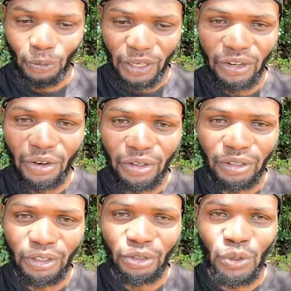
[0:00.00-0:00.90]
We
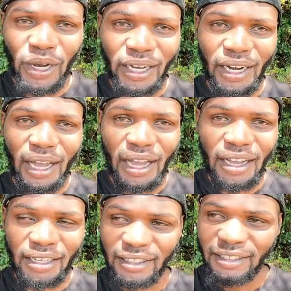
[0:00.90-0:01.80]
know you are
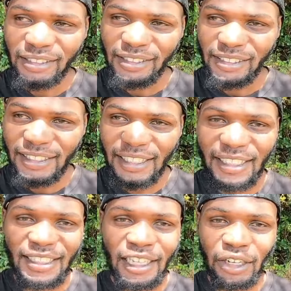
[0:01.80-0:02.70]
a
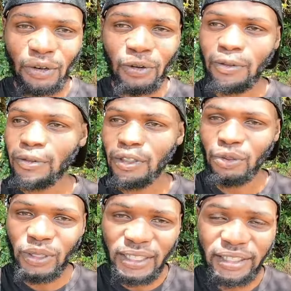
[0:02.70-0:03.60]
citizen of
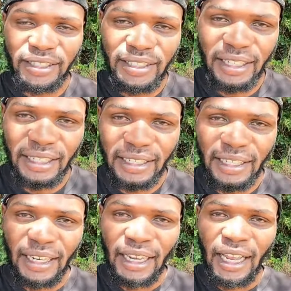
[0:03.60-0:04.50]
United
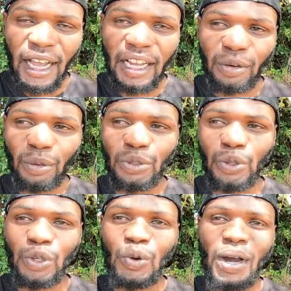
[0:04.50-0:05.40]
States, and
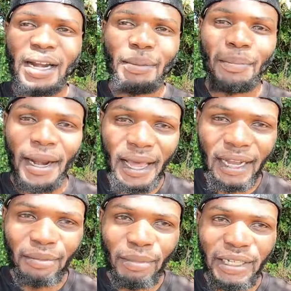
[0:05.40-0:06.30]
also you are a
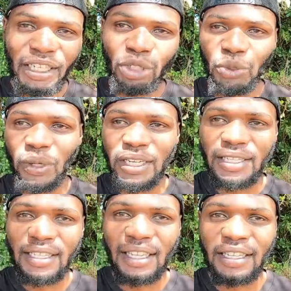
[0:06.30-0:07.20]
black, but I usually
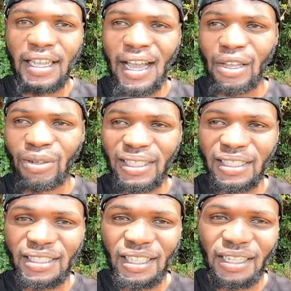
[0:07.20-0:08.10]
say
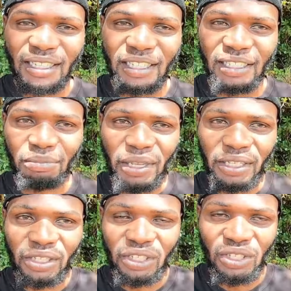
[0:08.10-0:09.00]
United States,
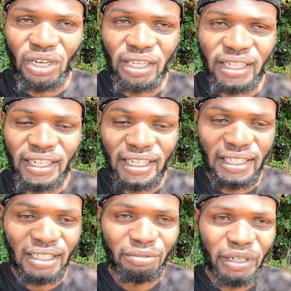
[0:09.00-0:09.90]
it
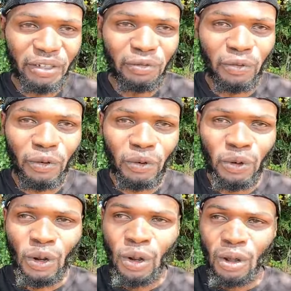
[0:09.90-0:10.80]
doesn't meant for